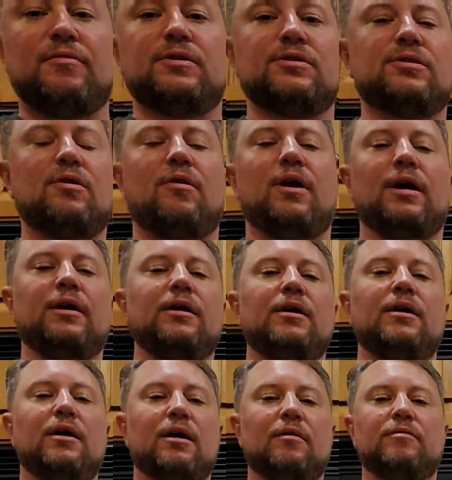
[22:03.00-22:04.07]
and so on
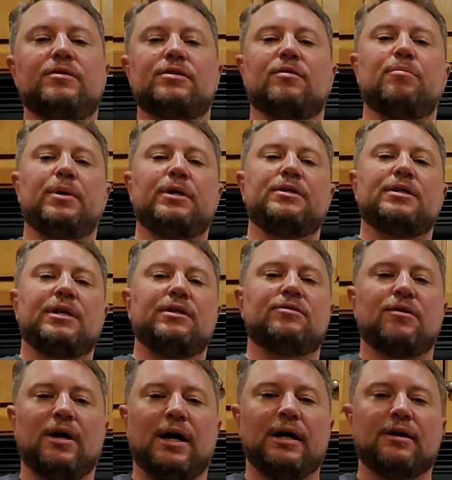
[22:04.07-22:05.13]
of a Sierpinski
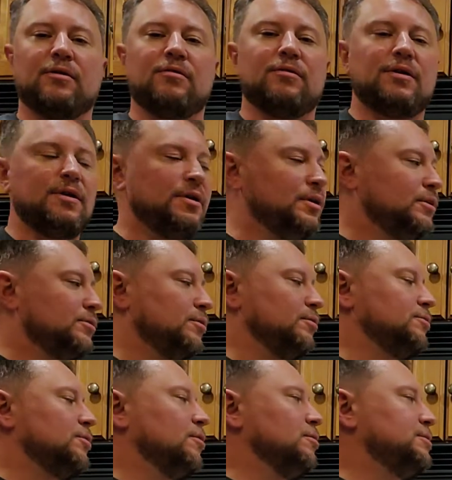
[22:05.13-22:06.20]
triangle. So it
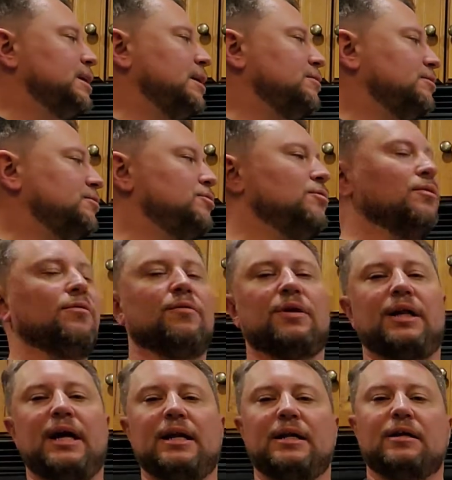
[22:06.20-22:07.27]
turns out the two are
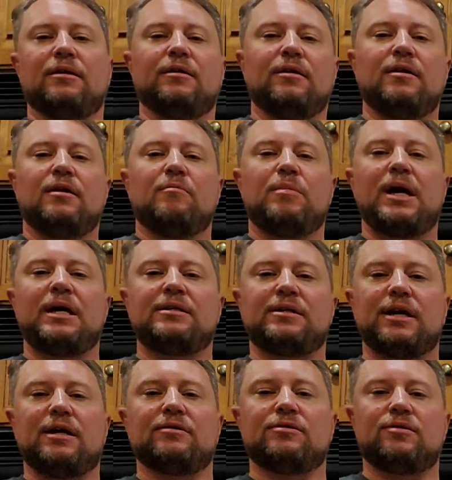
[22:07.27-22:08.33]
related,
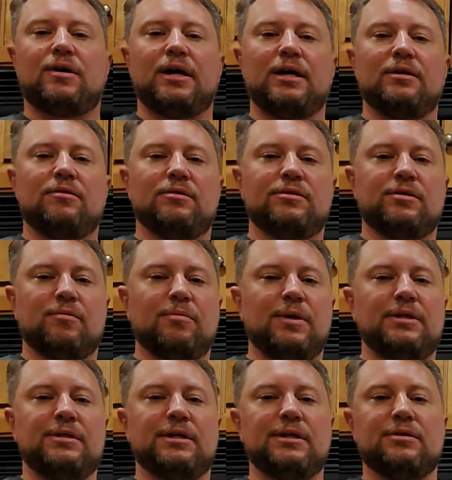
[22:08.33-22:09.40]
Pascal's triangle and
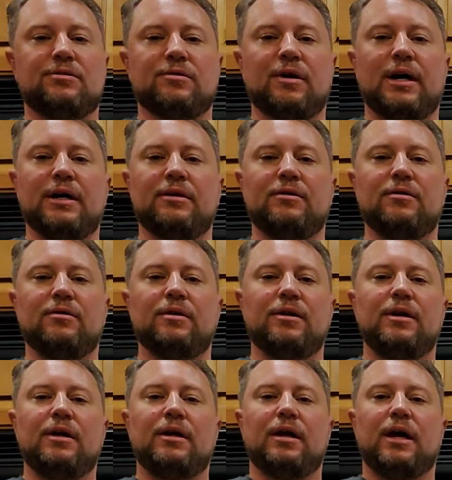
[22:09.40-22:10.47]
Sierpinski's triangle,
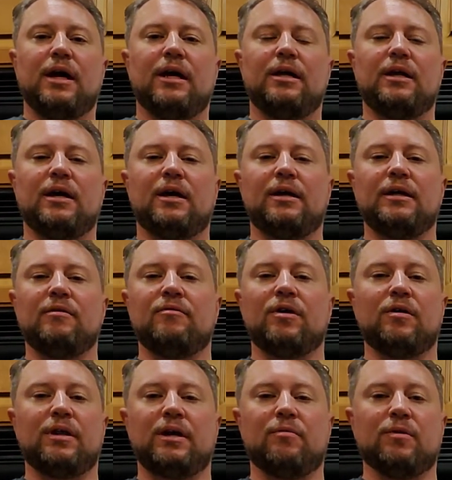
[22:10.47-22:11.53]
and even
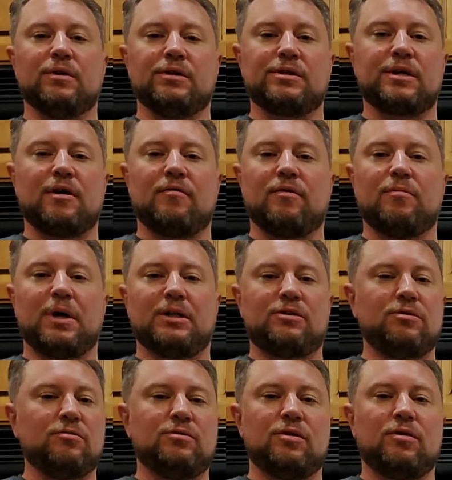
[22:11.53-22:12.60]
though they were discovered by
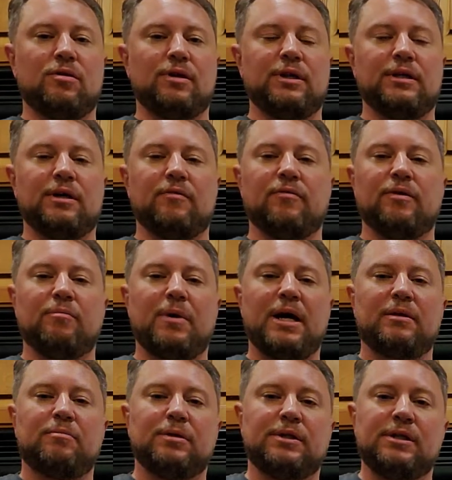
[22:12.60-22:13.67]
two totally different
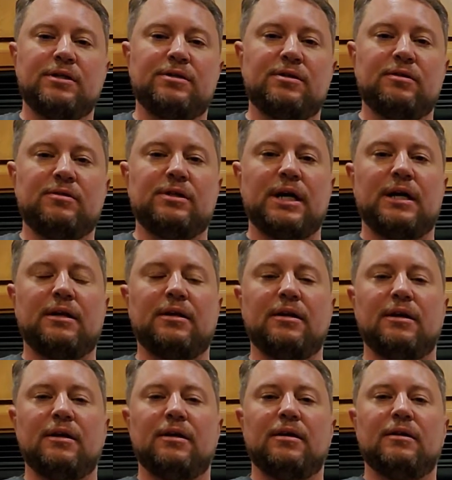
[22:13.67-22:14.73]
mathematicians at
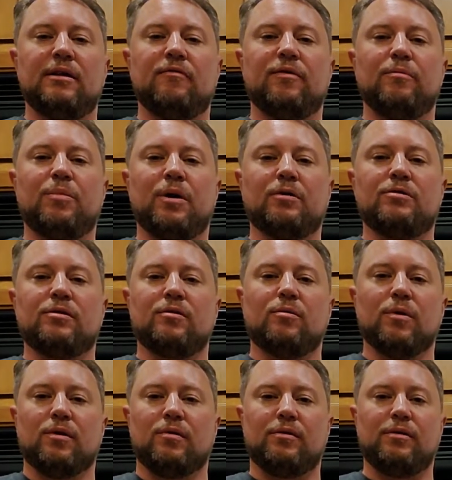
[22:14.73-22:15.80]
different parts of the
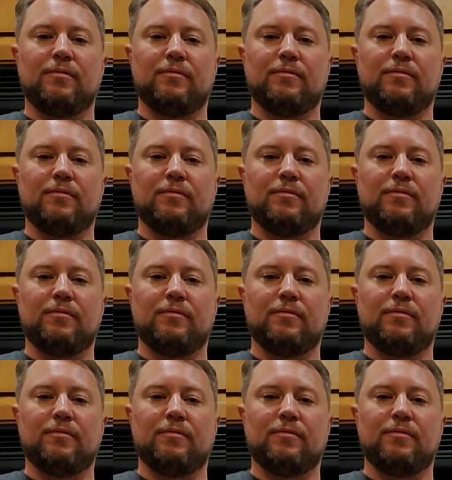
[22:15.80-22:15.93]
world.